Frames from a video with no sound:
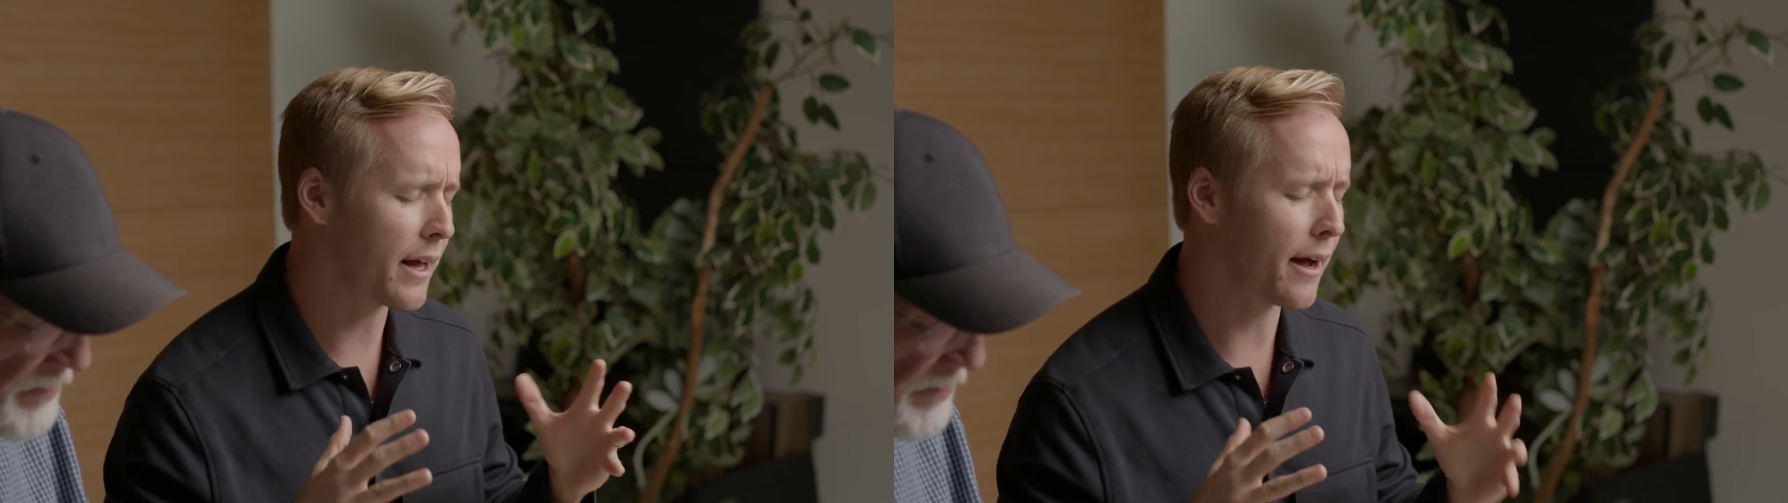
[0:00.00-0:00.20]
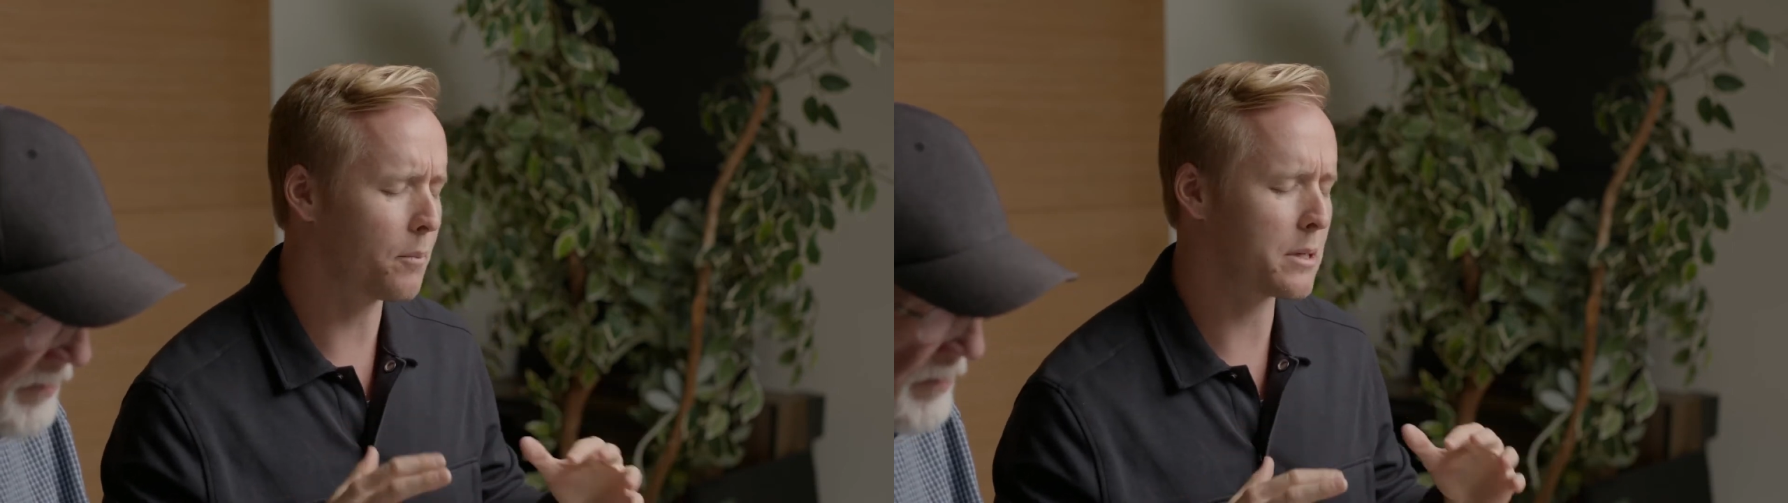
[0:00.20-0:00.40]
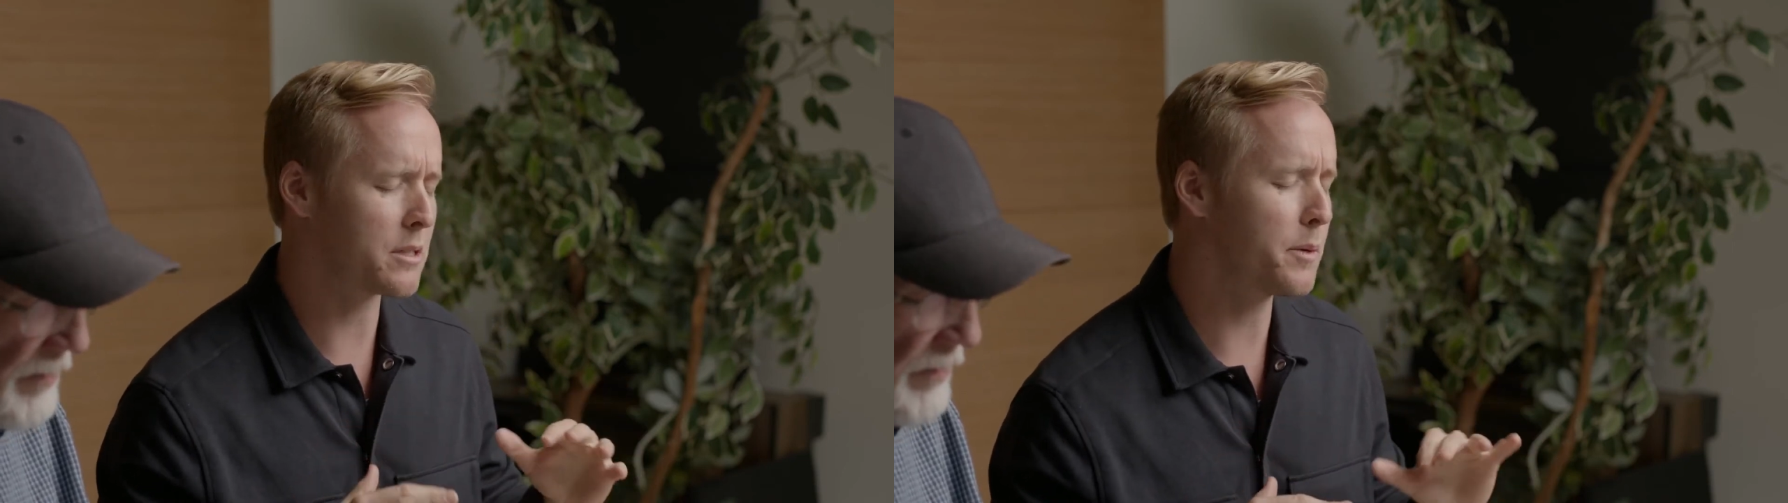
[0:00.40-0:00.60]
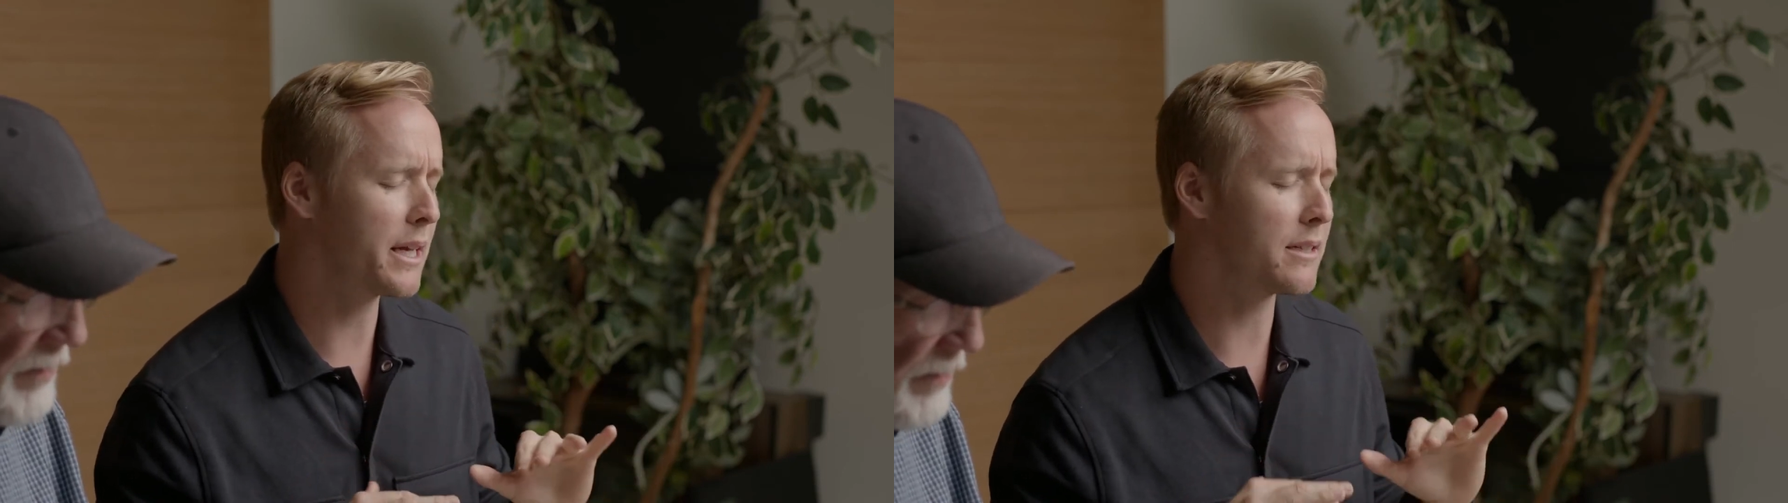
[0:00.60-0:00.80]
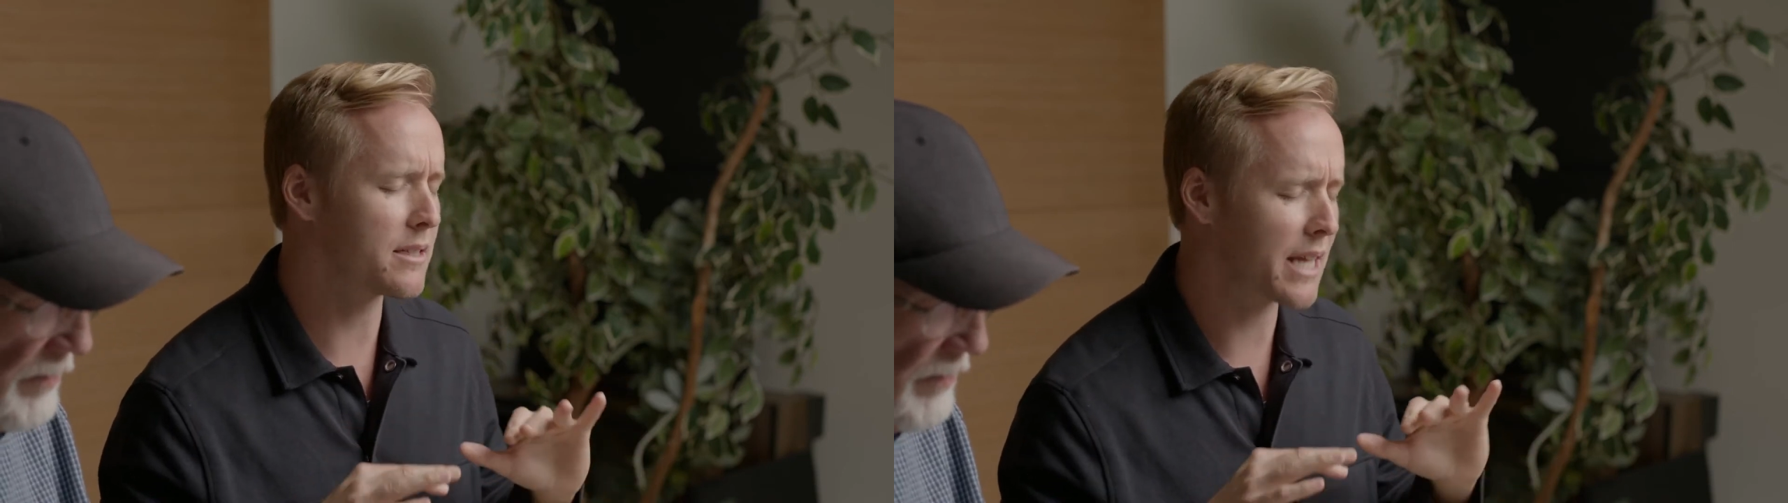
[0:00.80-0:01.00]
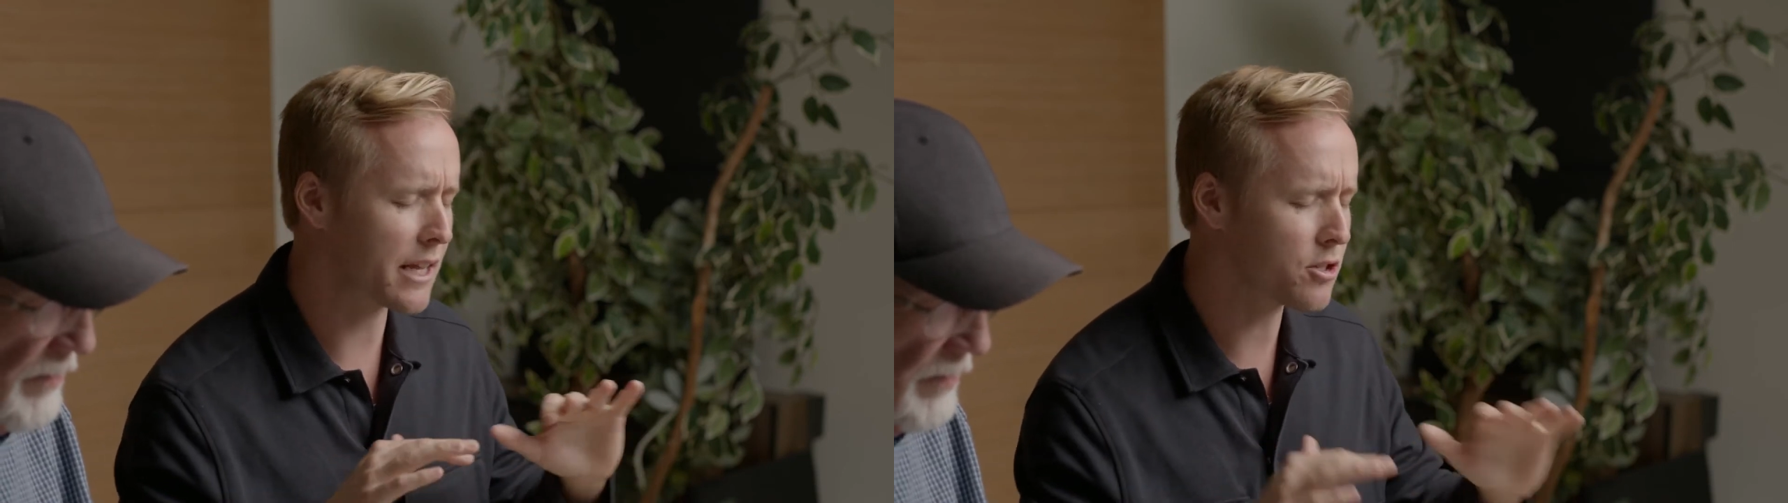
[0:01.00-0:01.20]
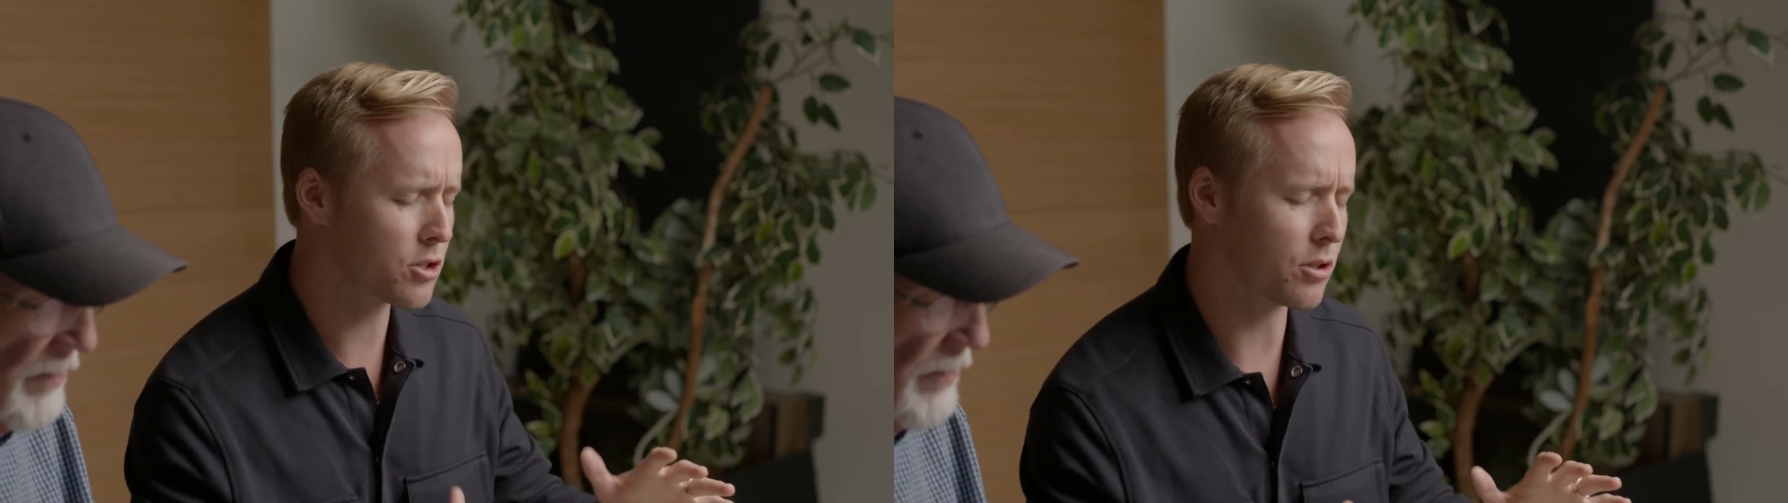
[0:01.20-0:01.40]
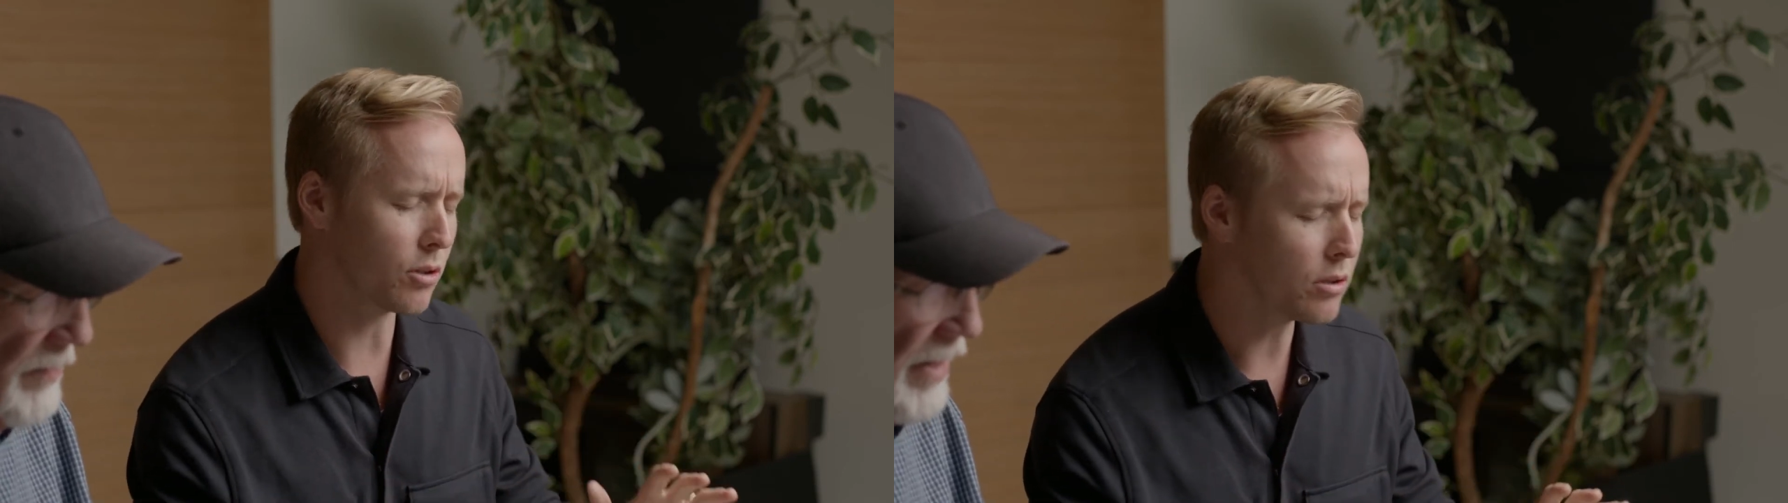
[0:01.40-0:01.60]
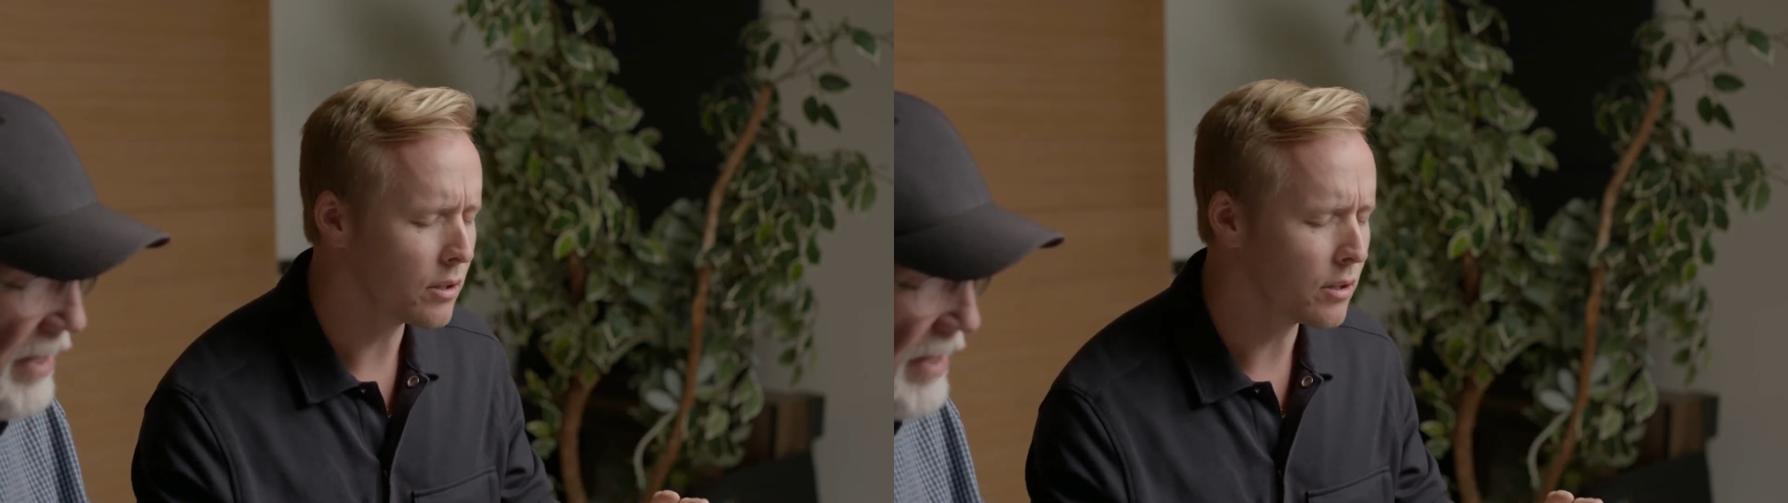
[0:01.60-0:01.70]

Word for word: help us be intentional